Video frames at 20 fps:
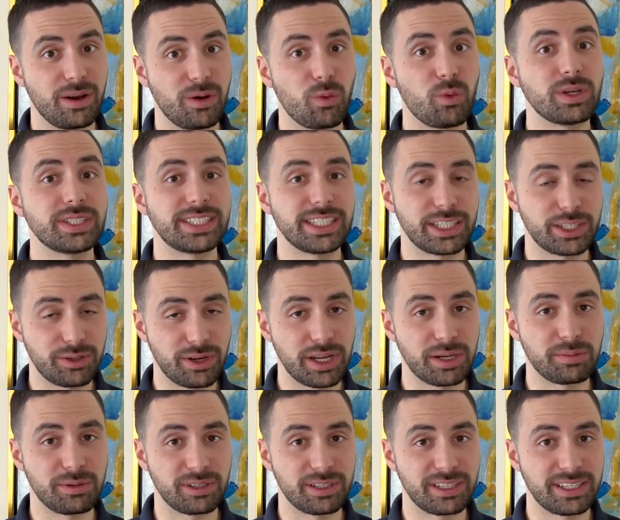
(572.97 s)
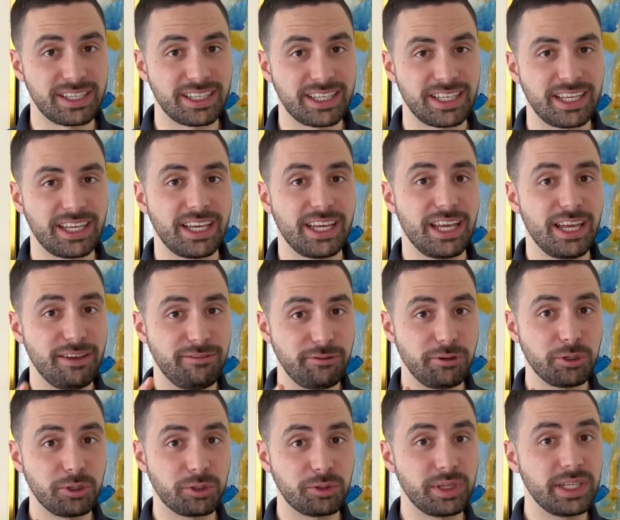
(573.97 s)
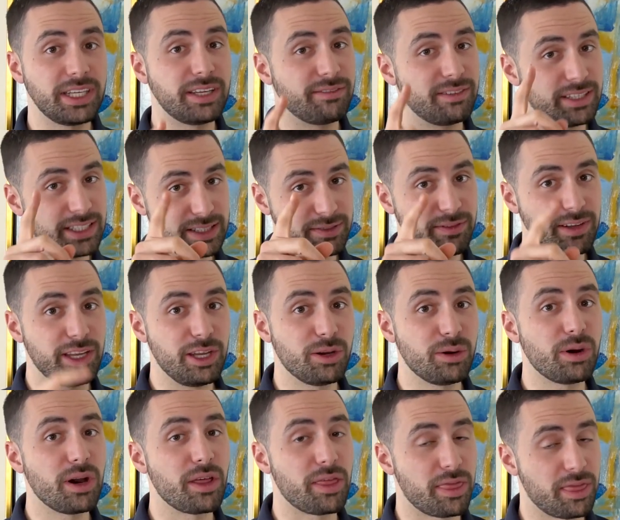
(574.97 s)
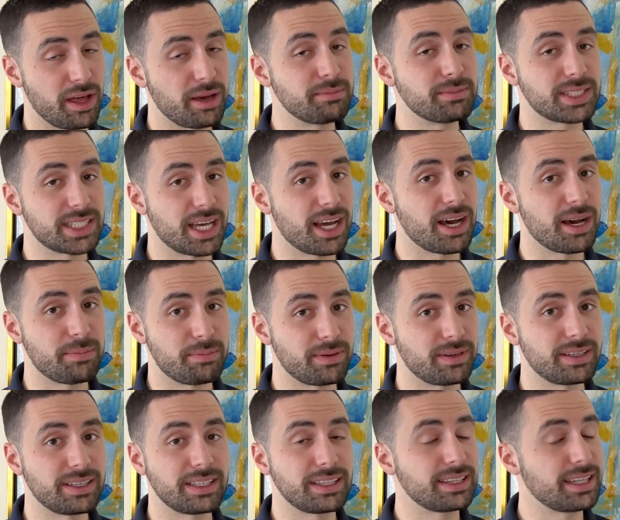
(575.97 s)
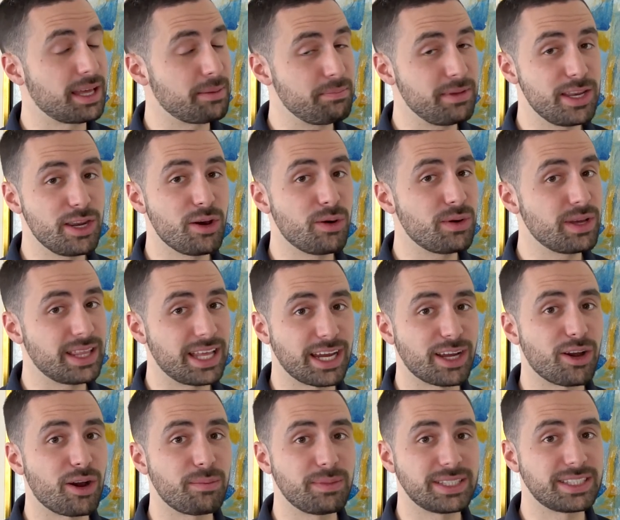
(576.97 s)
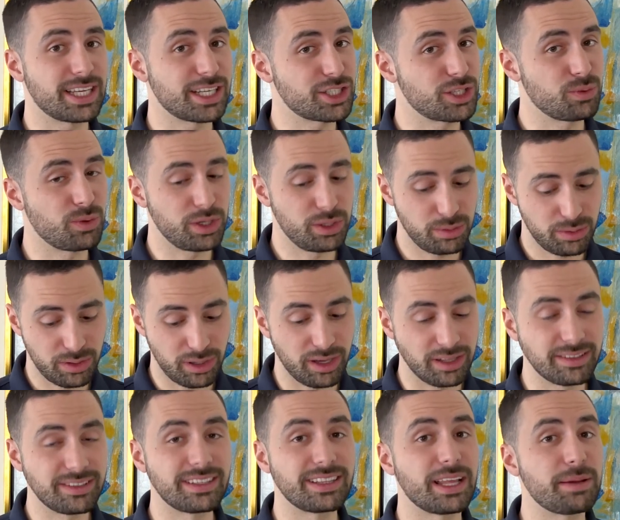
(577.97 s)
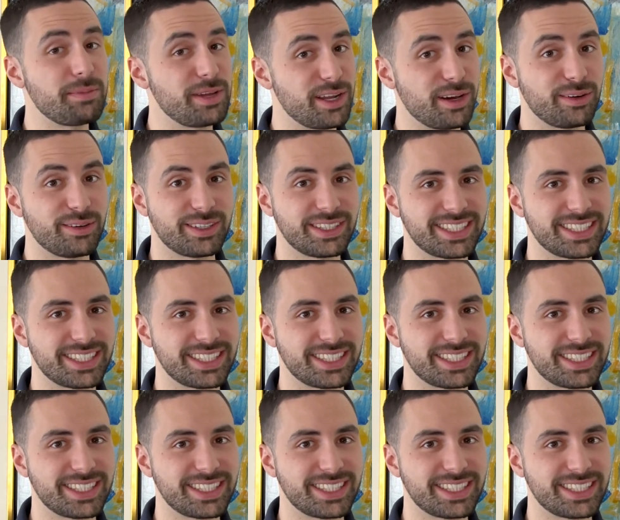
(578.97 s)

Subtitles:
was incredible. If you agree, give this video a thumbs up. Let me know in that comment section what you thought. Let me know.